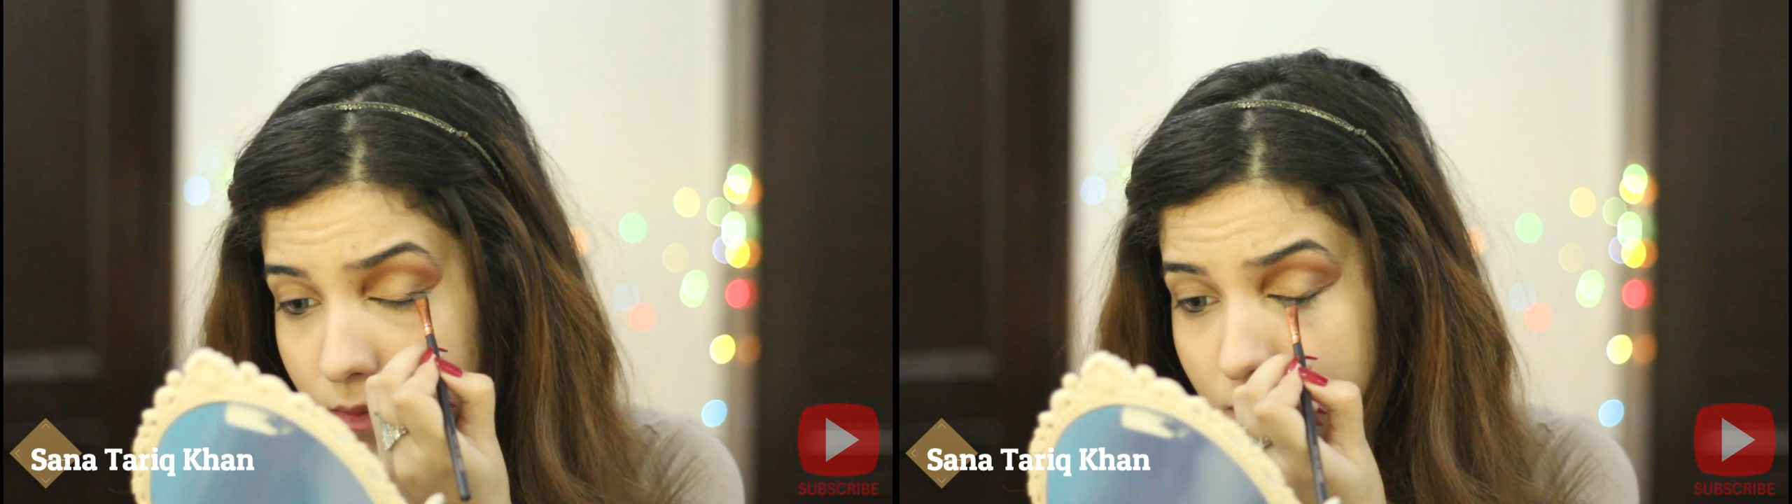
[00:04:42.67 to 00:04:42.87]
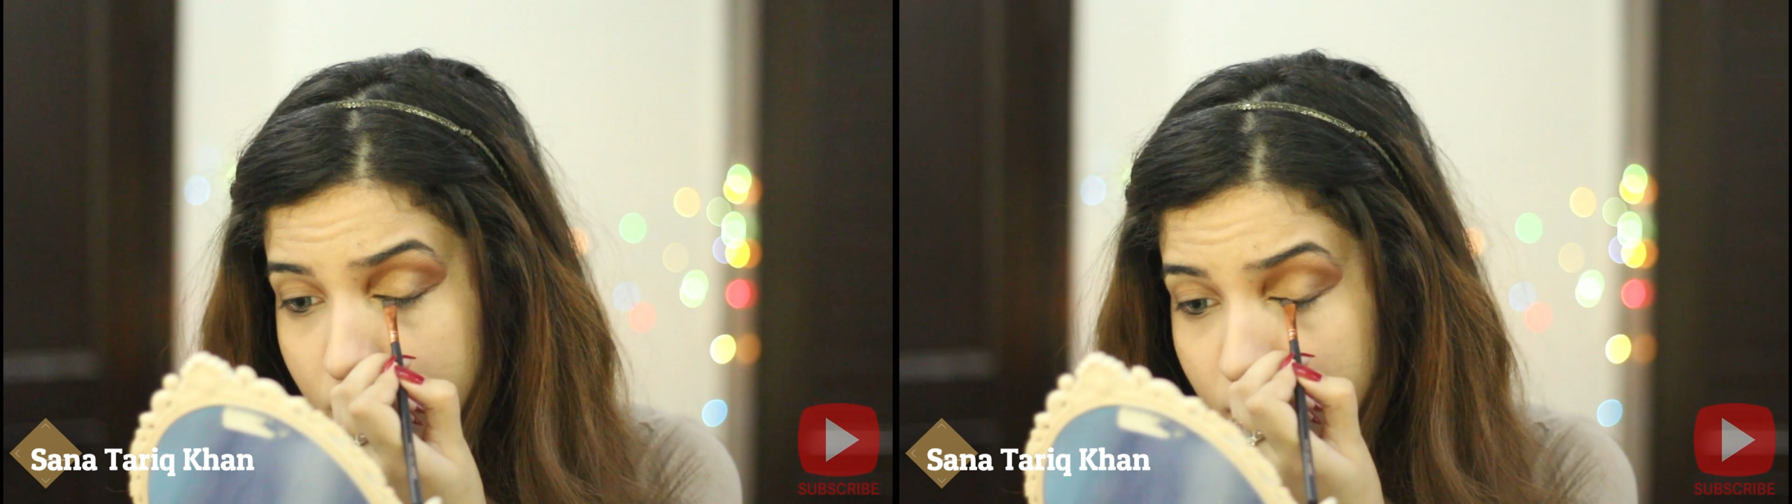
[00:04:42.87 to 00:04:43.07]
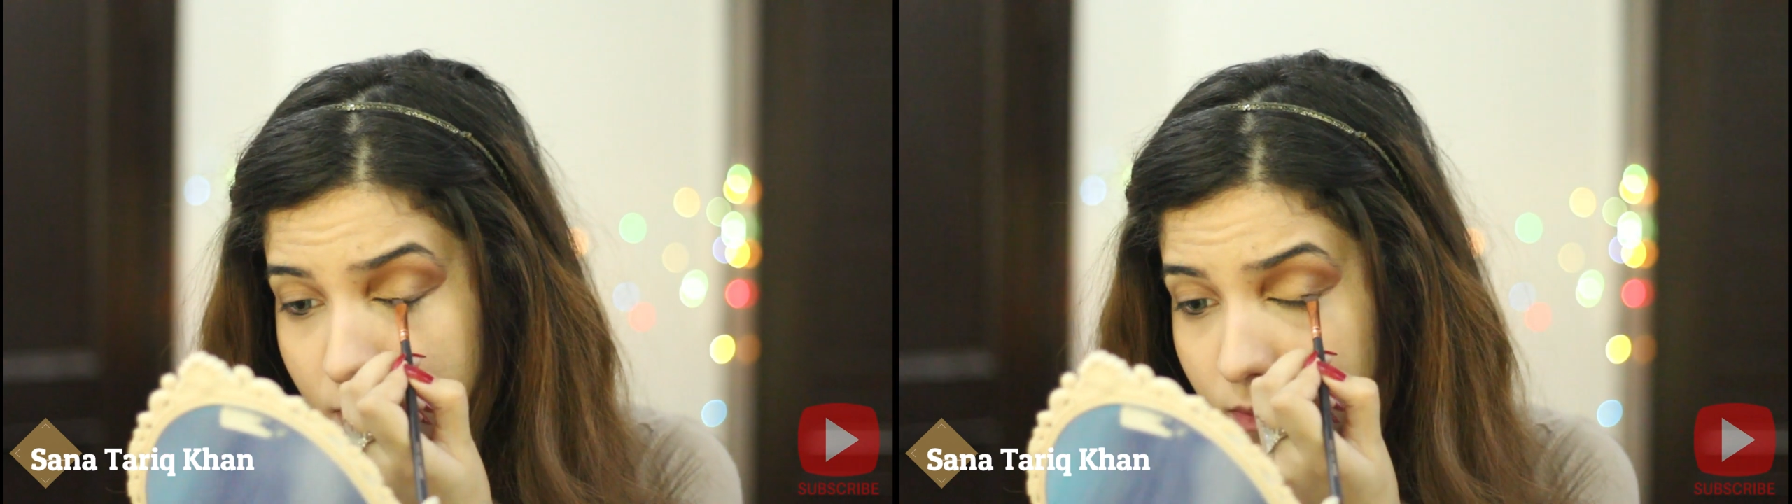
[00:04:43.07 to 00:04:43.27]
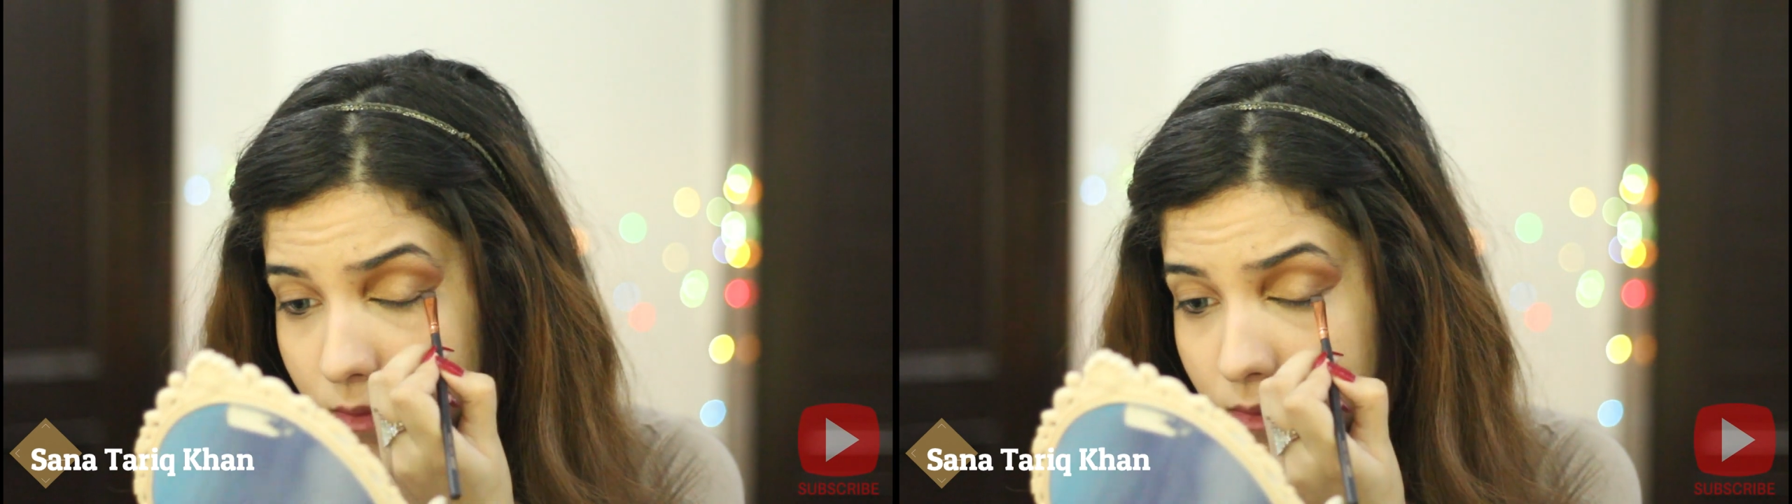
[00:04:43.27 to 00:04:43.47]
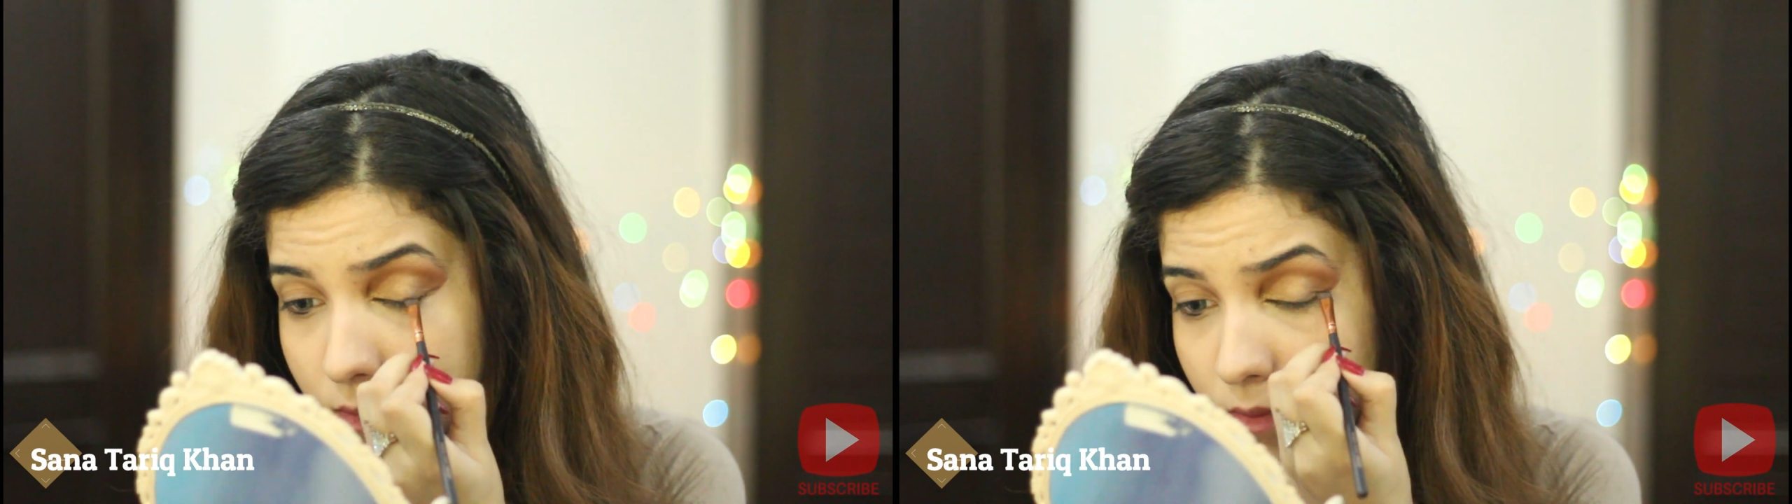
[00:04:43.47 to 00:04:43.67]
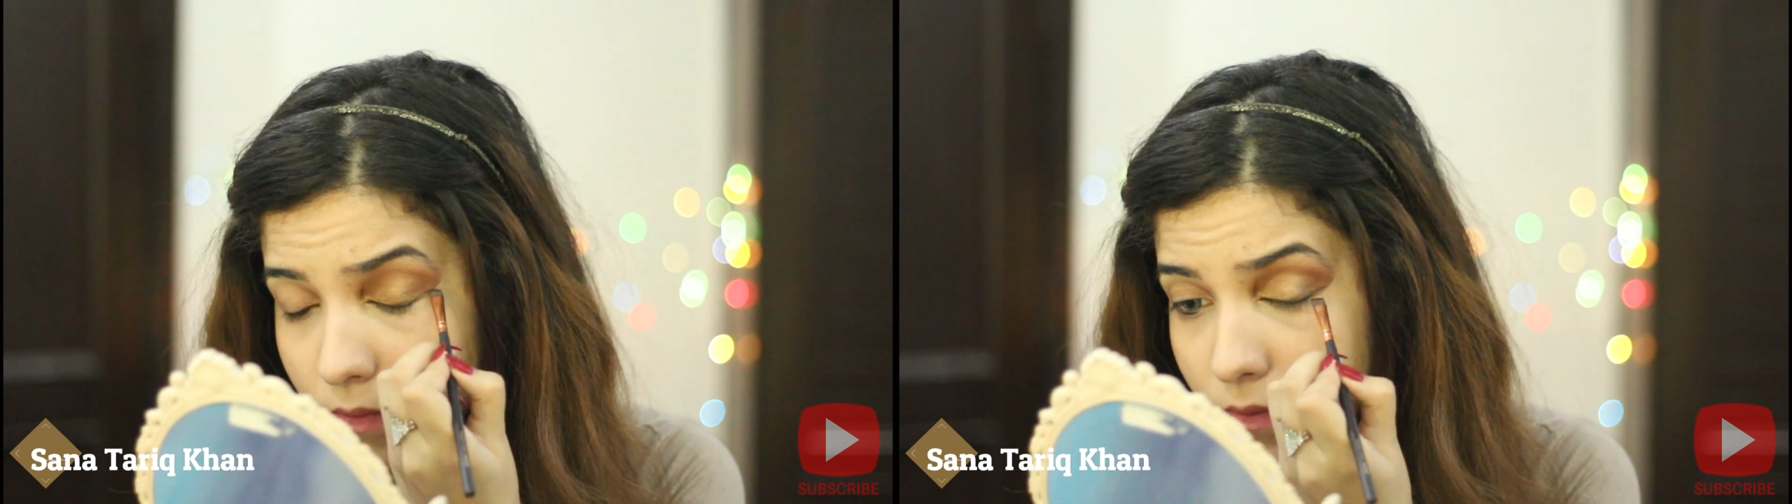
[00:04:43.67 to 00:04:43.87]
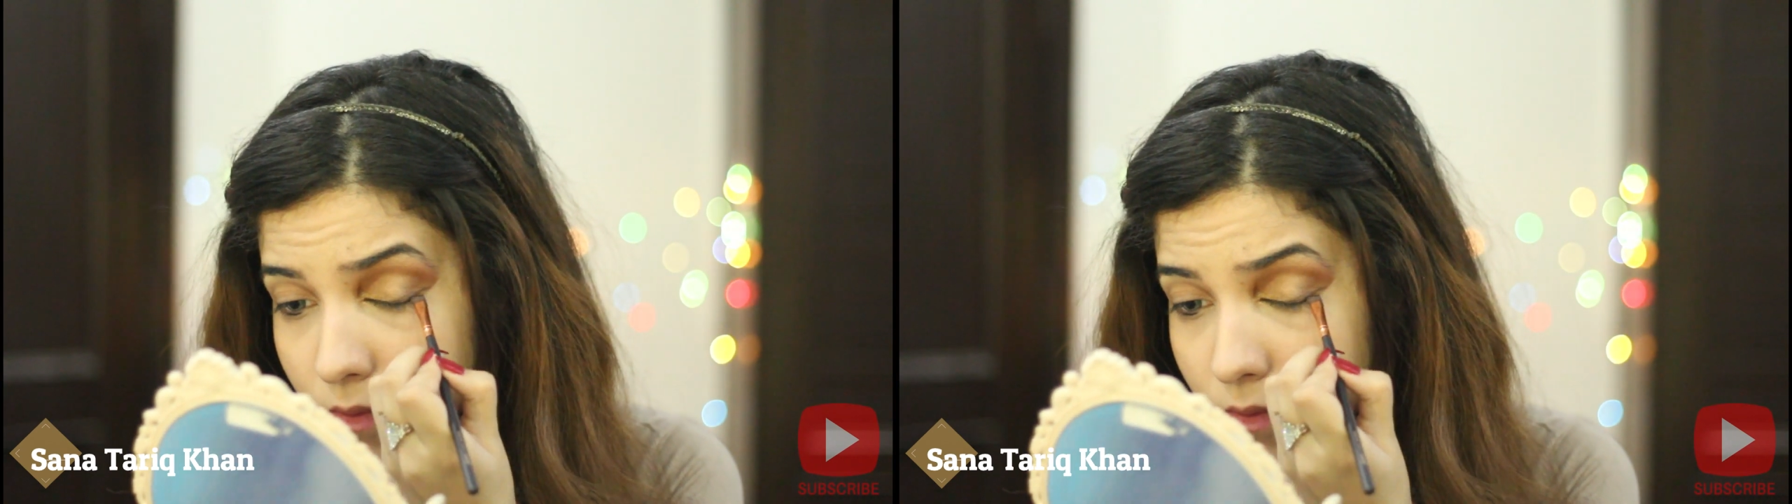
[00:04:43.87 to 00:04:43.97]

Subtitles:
just on the area where